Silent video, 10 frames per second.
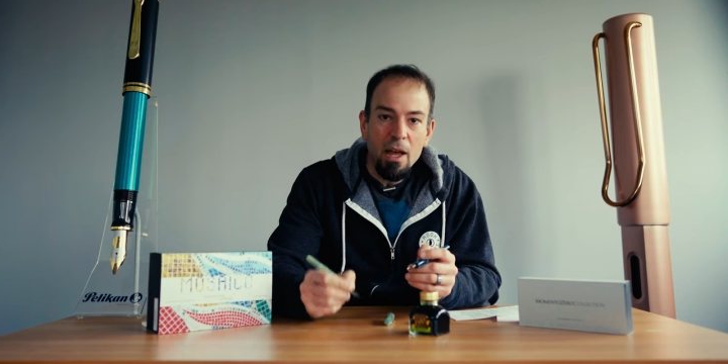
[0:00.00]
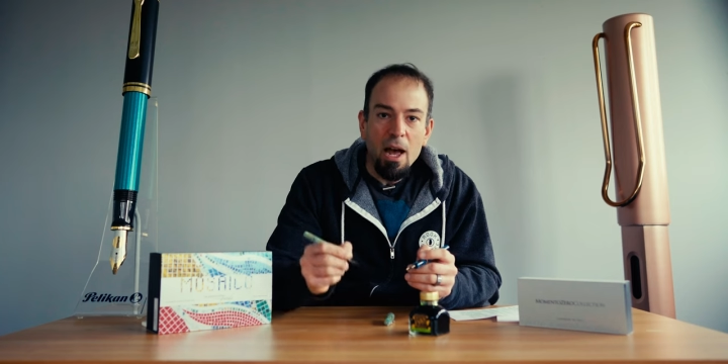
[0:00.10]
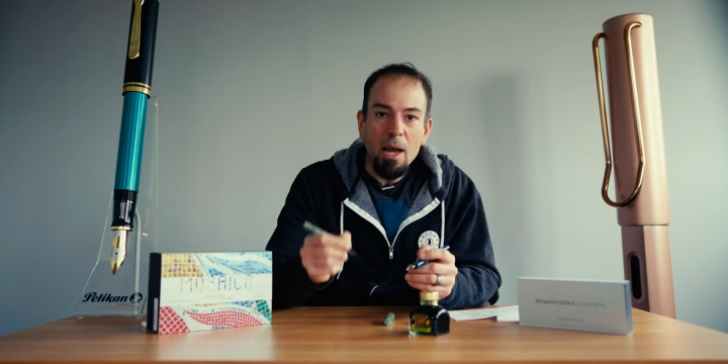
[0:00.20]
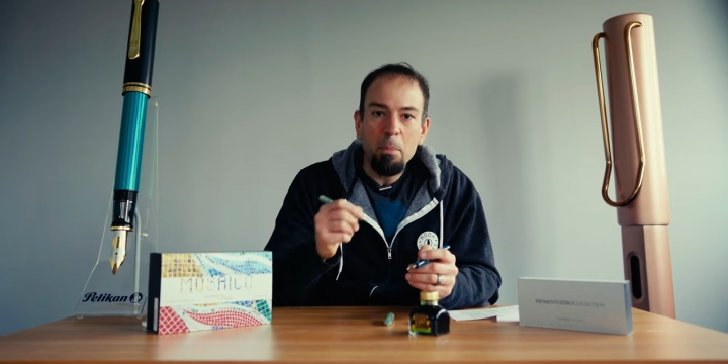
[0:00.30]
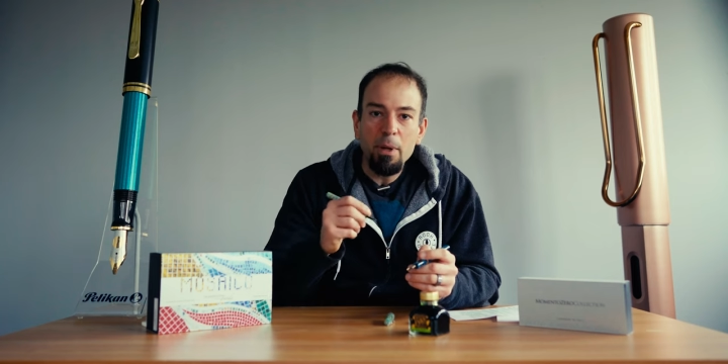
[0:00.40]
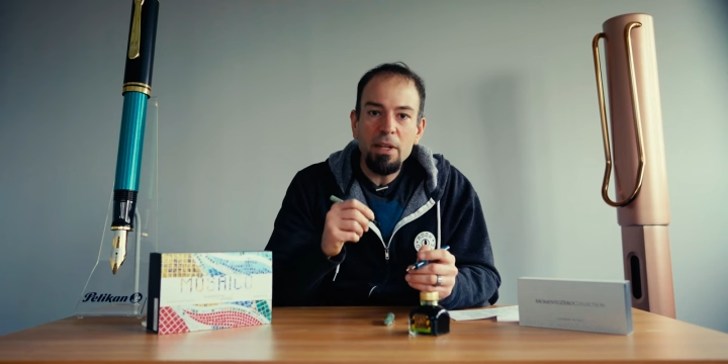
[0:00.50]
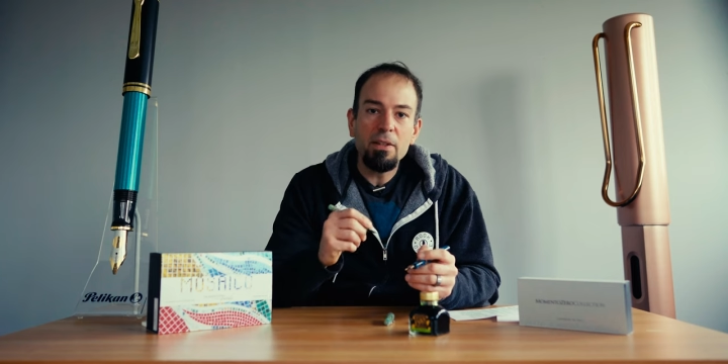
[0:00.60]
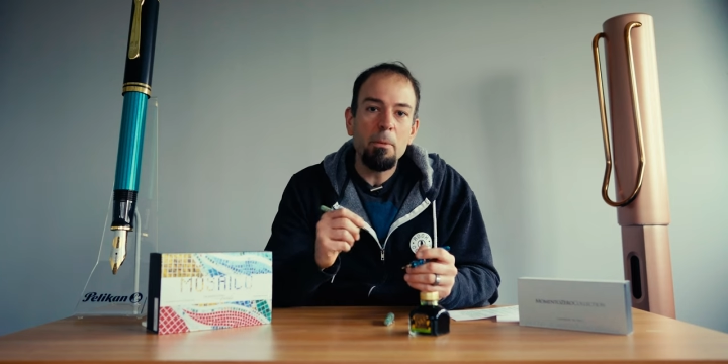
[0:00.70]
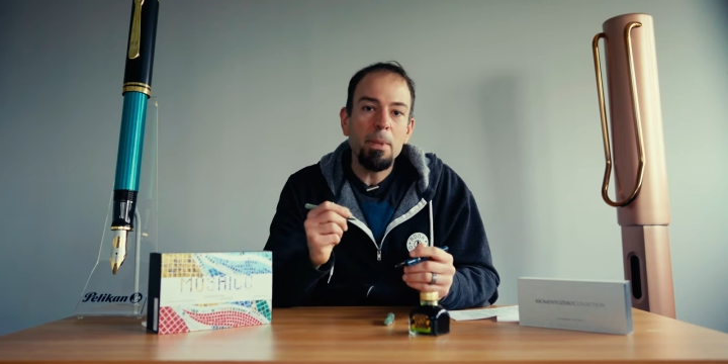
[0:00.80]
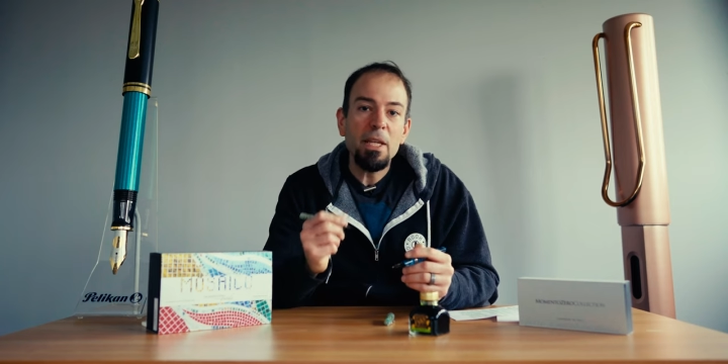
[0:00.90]
I
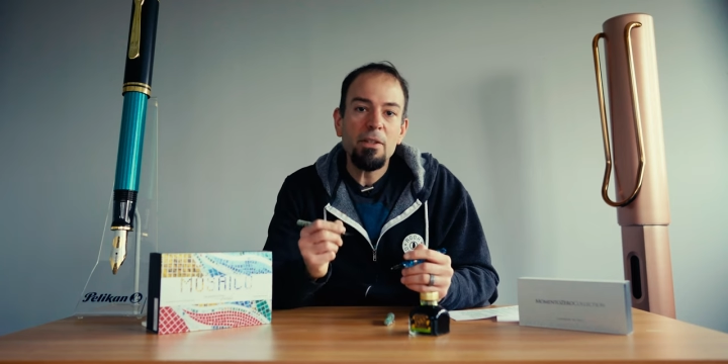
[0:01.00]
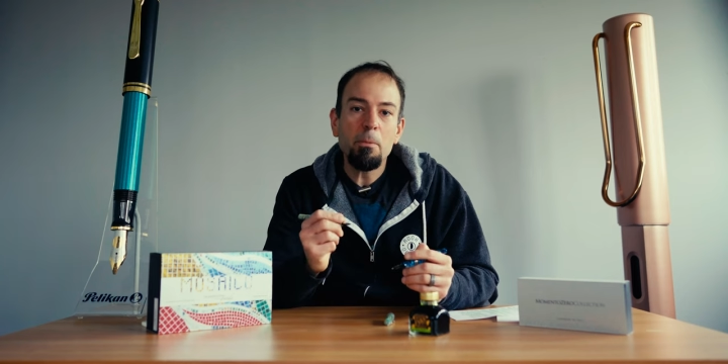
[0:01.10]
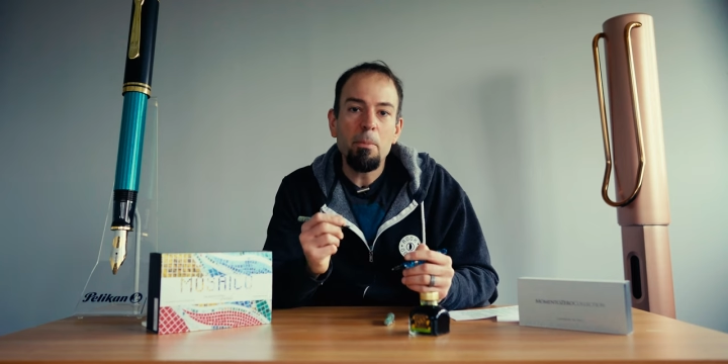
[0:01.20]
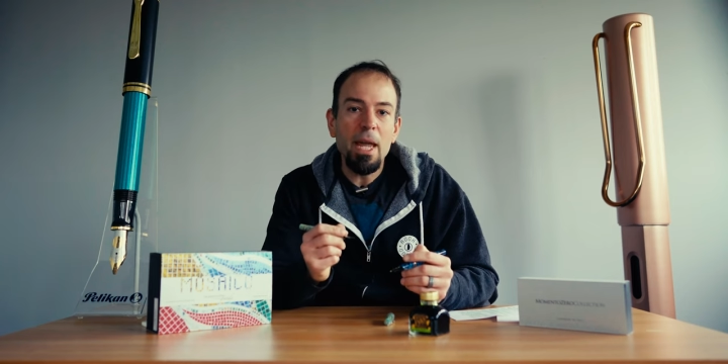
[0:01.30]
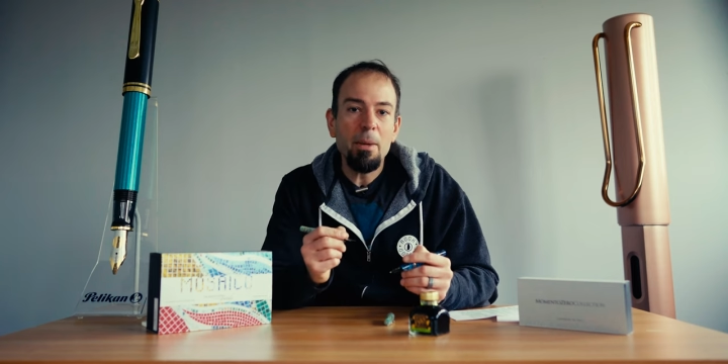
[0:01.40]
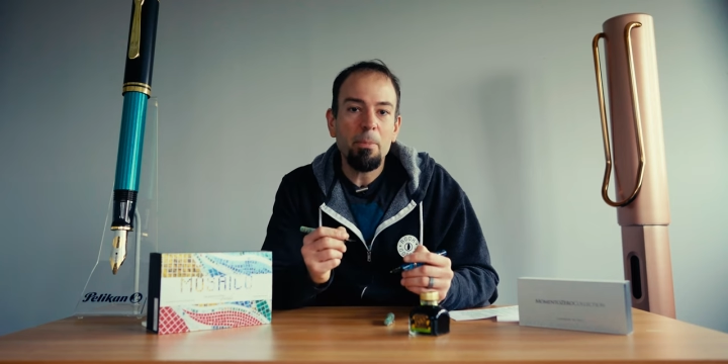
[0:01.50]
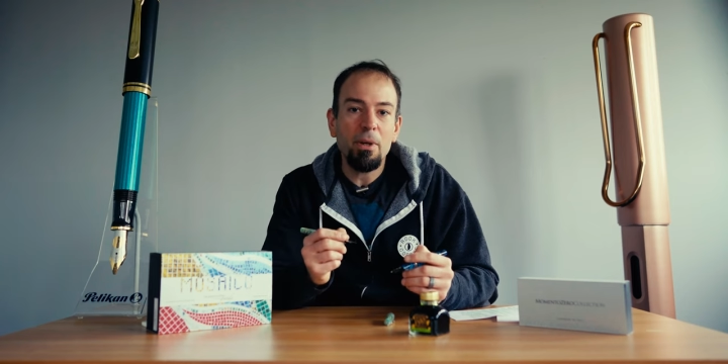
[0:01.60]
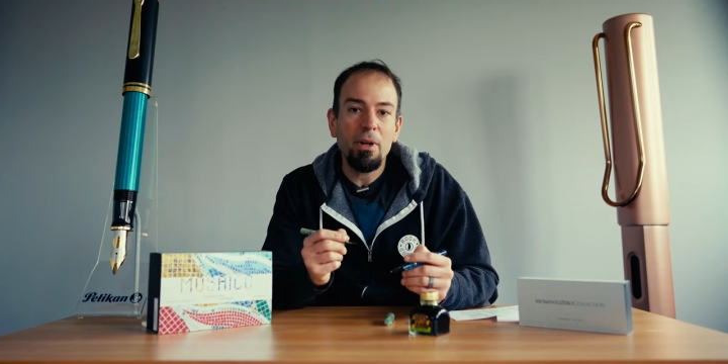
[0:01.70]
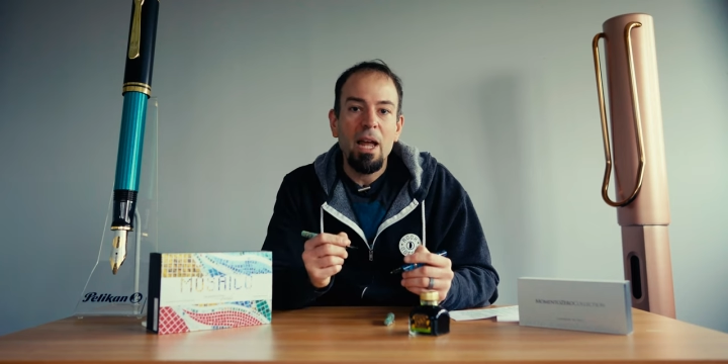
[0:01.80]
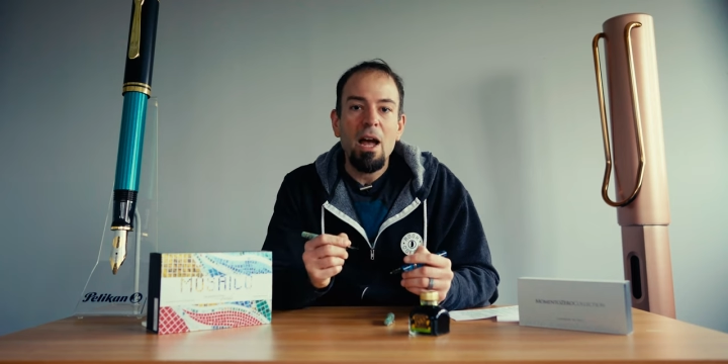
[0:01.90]
placed a piece of
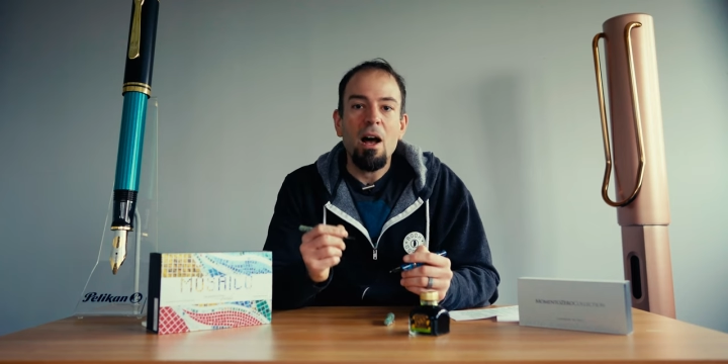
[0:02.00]
paper